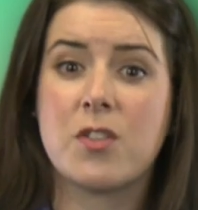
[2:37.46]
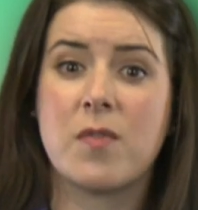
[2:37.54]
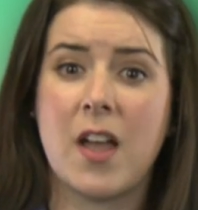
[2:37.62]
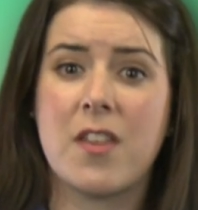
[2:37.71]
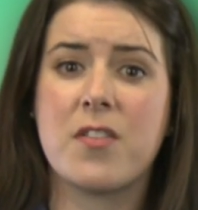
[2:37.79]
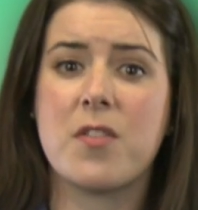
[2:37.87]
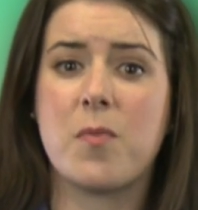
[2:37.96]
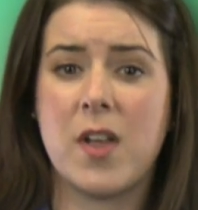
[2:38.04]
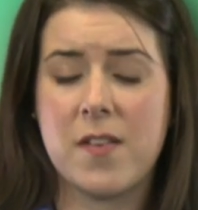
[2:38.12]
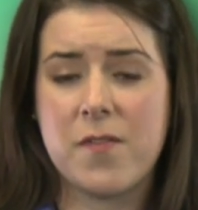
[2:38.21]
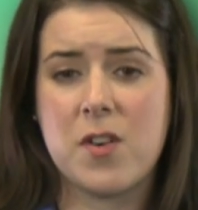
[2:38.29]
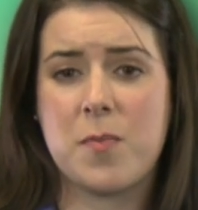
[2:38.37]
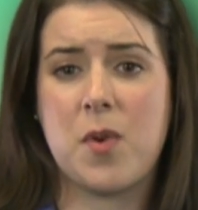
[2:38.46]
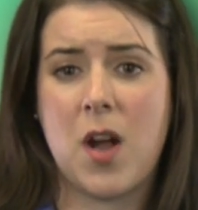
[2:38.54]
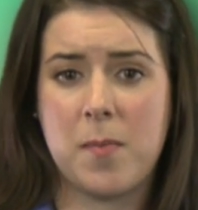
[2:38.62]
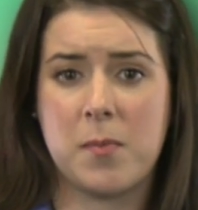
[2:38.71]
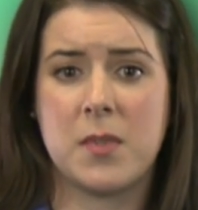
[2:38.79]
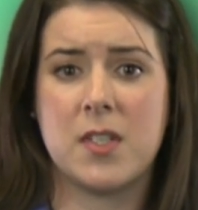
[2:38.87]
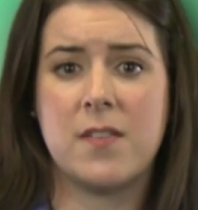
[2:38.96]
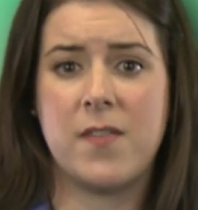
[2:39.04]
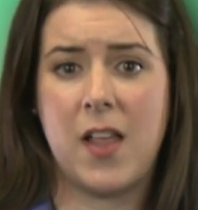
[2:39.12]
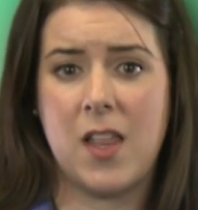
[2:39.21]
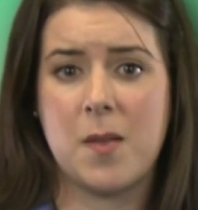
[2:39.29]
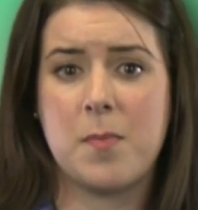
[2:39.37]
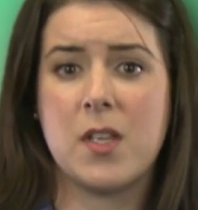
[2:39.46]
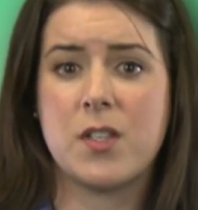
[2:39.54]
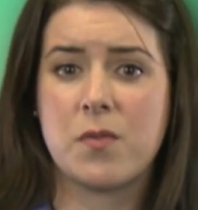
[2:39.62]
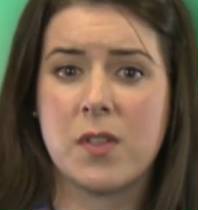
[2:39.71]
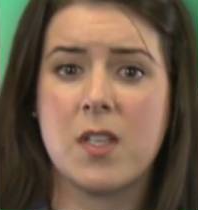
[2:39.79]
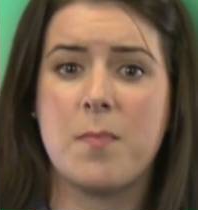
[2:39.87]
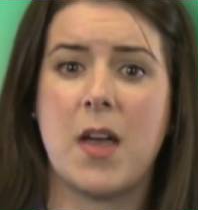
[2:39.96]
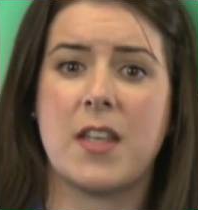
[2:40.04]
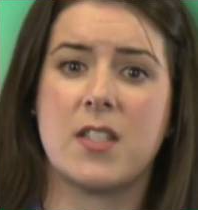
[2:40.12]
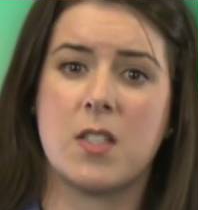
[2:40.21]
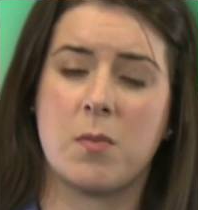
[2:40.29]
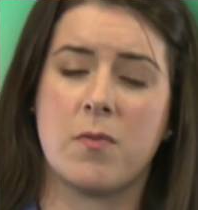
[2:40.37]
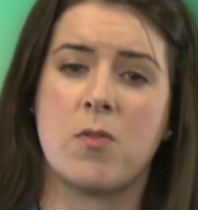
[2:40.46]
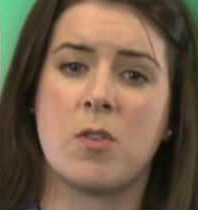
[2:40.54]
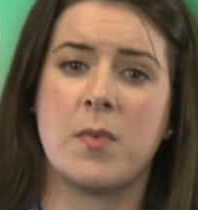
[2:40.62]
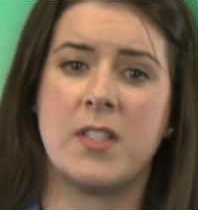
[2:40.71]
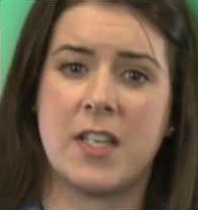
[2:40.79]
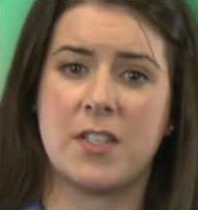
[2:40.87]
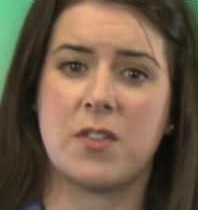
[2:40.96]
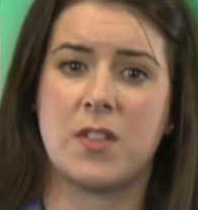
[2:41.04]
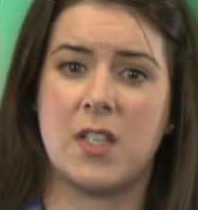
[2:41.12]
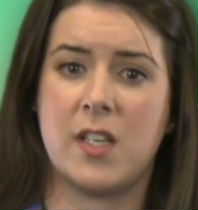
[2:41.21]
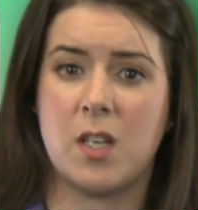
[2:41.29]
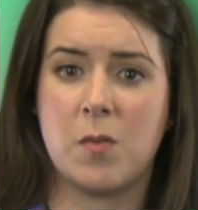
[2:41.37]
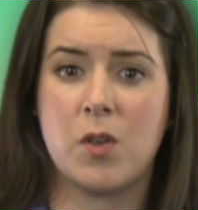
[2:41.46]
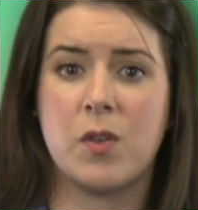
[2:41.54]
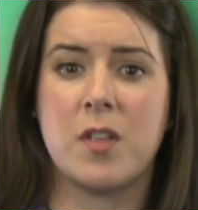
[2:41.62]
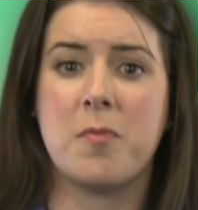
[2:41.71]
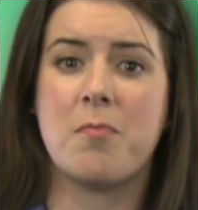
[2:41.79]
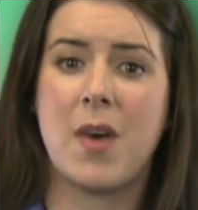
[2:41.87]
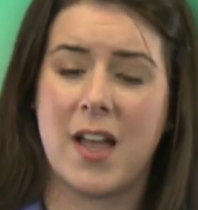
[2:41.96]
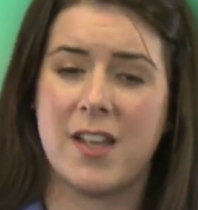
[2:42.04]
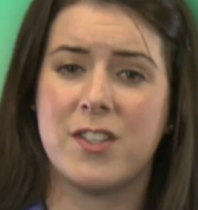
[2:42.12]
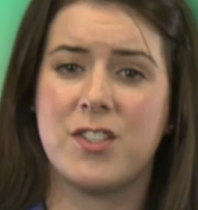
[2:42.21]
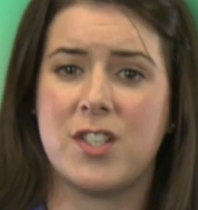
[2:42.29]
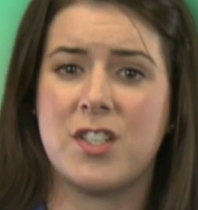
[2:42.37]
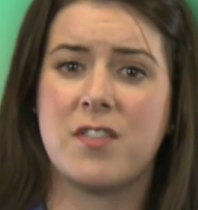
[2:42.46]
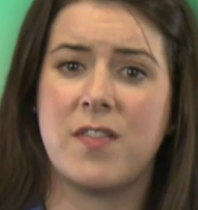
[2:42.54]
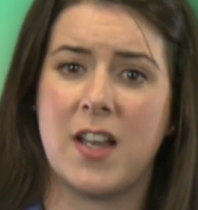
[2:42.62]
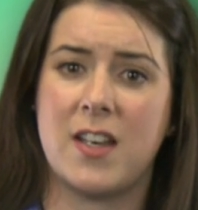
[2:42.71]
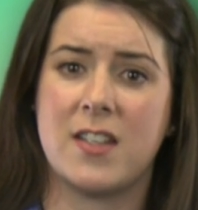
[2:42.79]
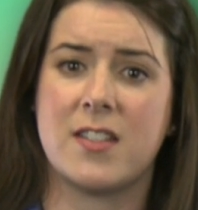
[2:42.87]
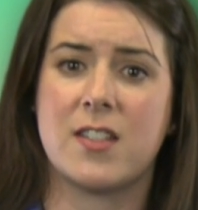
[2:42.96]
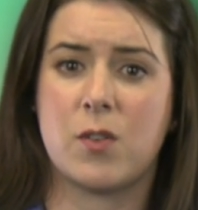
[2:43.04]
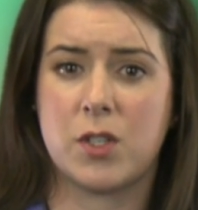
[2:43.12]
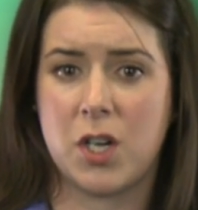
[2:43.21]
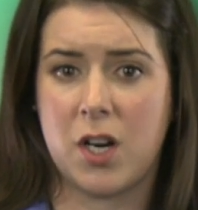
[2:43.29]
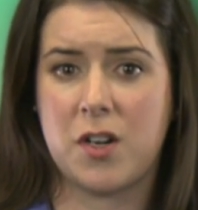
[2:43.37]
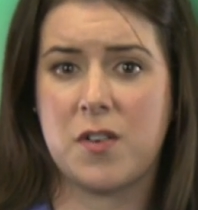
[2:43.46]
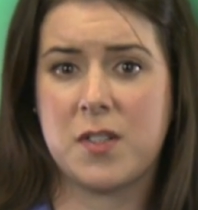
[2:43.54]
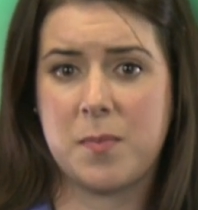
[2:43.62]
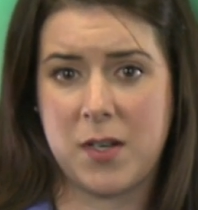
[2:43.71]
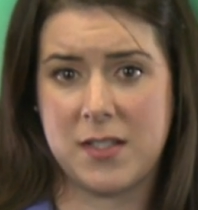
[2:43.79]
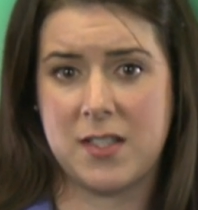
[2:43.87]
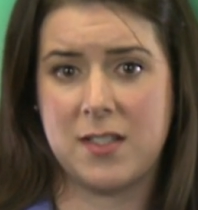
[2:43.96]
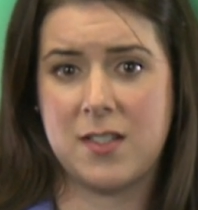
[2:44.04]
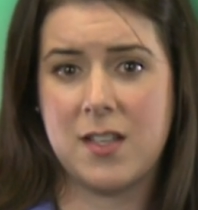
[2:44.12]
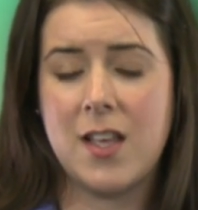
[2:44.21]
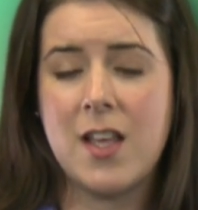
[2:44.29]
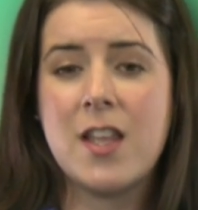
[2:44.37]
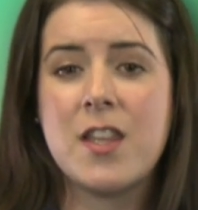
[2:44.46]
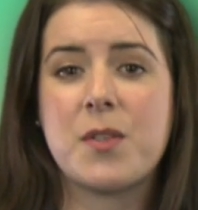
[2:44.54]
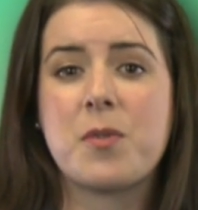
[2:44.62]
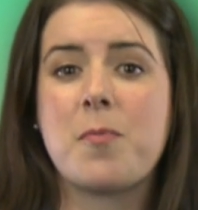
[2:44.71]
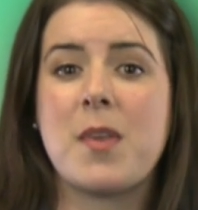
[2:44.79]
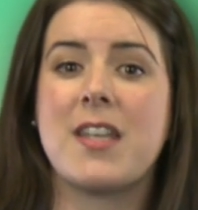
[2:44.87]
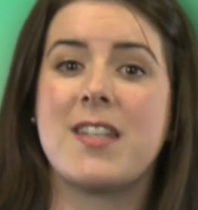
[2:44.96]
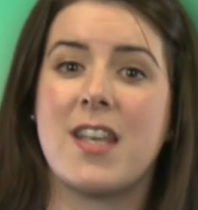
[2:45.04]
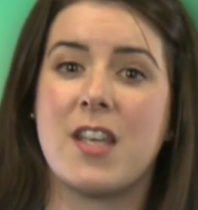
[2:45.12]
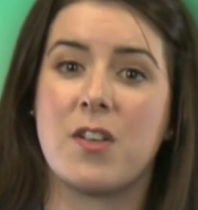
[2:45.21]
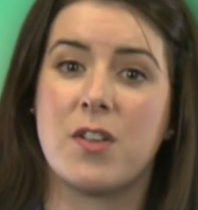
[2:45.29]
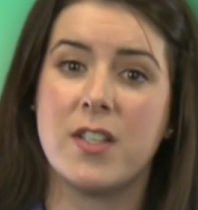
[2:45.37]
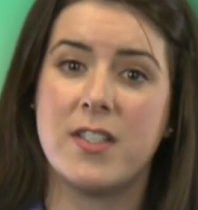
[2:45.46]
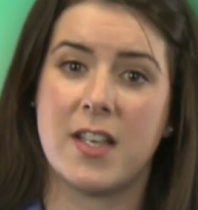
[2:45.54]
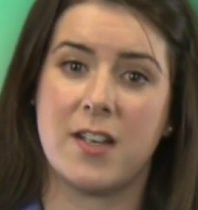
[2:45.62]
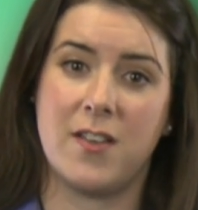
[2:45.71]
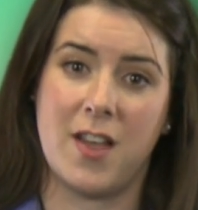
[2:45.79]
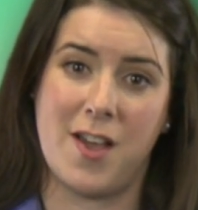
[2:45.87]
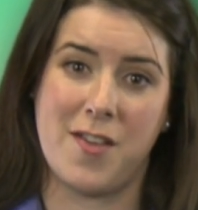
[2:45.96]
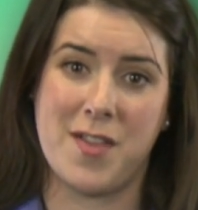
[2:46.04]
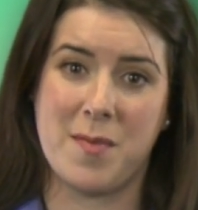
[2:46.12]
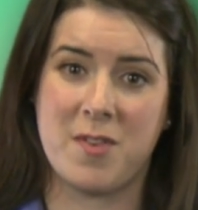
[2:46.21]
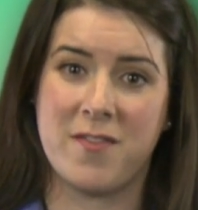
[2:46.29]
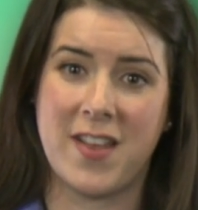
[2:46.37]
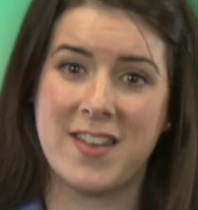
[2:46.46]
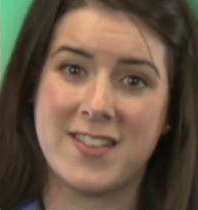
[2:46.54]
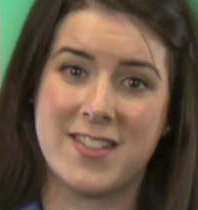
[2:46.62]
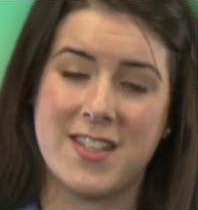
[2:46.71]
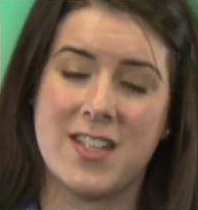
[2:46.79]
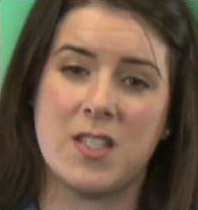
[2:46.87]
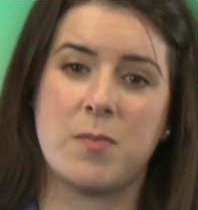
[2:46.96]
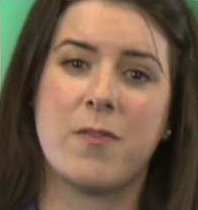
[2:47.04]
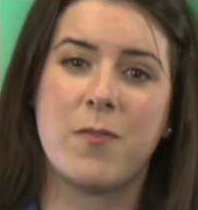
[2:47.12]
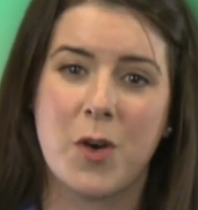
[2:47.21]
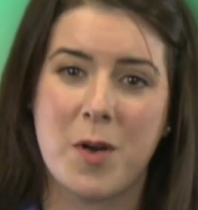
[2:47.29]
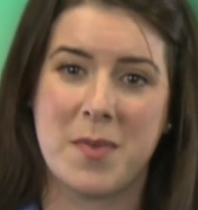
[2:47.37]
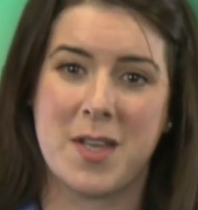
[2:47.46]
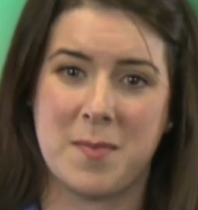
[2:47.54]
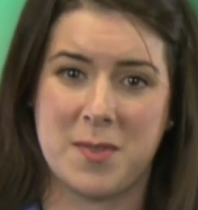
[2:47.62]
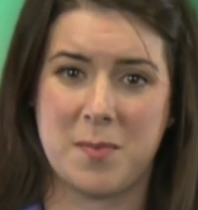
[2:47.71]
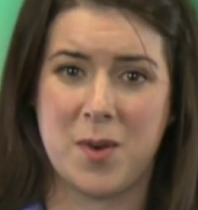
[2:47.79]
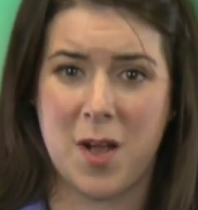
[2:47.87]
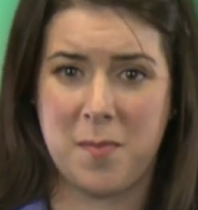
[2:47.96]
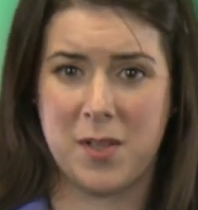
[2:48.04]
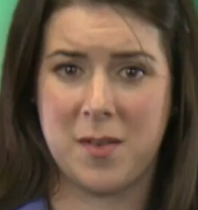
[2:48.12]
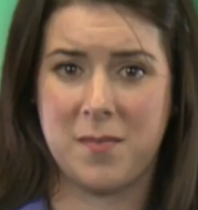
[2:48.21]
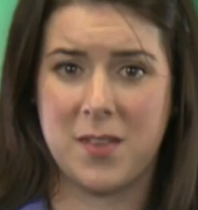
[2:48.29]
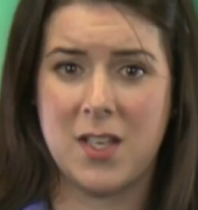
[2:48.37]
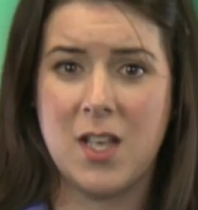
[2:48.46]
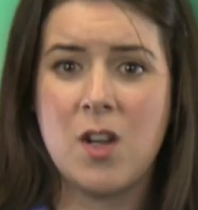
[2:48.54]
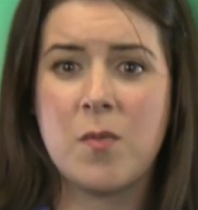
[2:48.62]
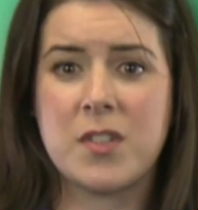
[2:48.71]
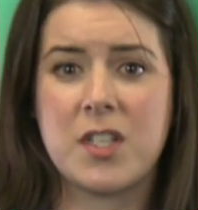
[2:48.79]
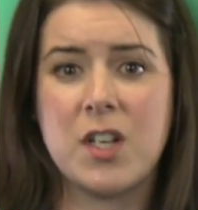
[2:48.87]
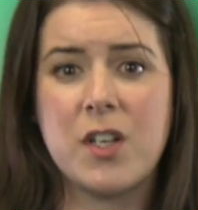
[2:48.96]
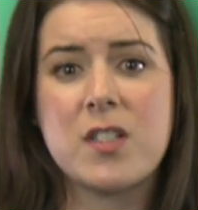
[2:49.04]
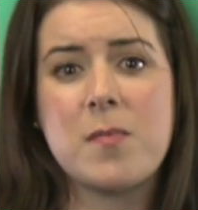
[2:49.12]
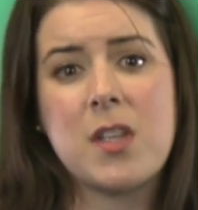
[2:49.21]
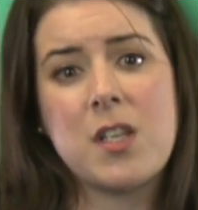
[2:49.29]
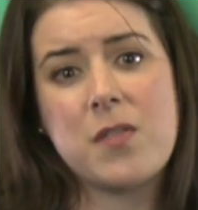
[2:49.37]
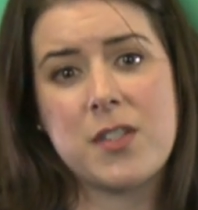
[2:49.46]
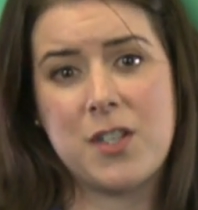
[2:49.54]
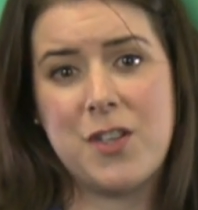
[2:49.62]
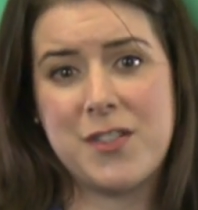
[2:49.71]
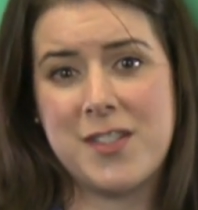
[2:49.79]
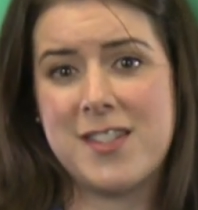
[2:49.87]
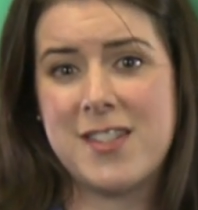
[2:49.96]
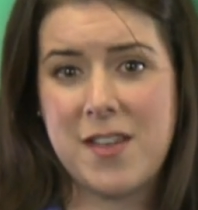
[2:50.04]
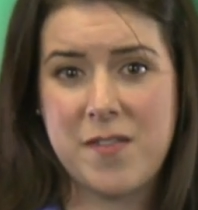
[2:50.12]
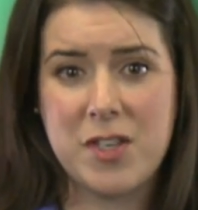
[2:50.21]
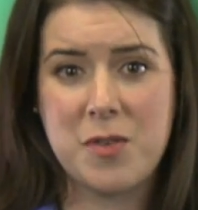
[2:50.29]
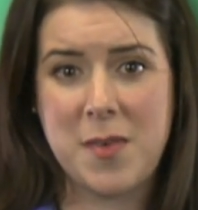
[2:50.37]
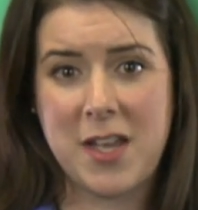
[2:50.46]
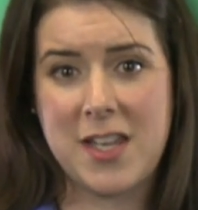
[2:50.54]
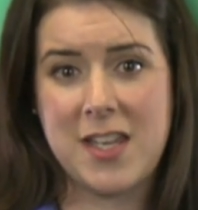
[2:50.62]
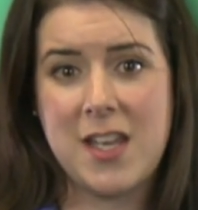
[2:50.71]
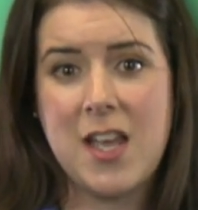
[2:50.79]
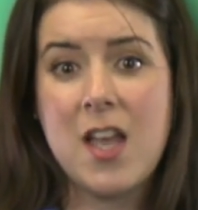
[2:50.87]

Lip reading: So rather than wait for a problem to develop, it's really best to perform a dental cleaning when only mild gingivitis or tartar is present. This will maintain good dental health and prevent disease before it becomes a problem, which can ultimately result in saving you money